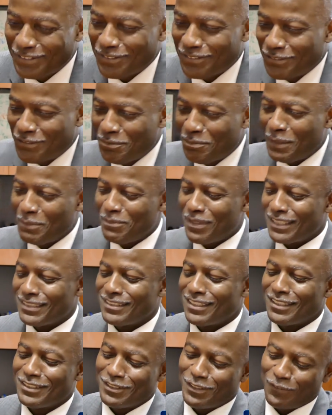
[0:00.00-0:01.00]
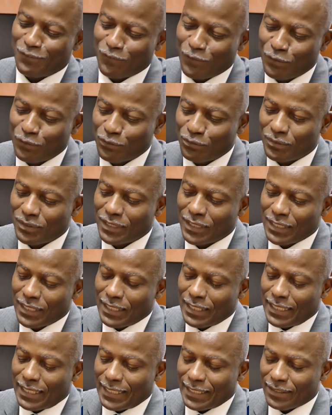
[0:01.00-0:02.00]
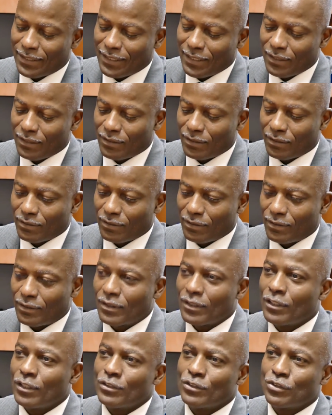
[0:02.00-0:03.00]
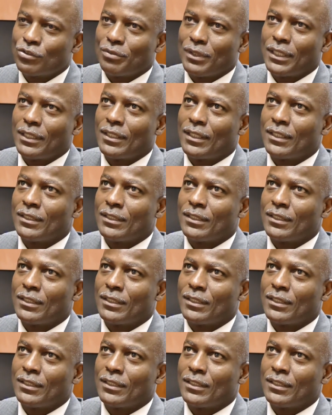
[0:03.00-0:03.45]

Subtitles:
do my best to answer the first one. I think the good trait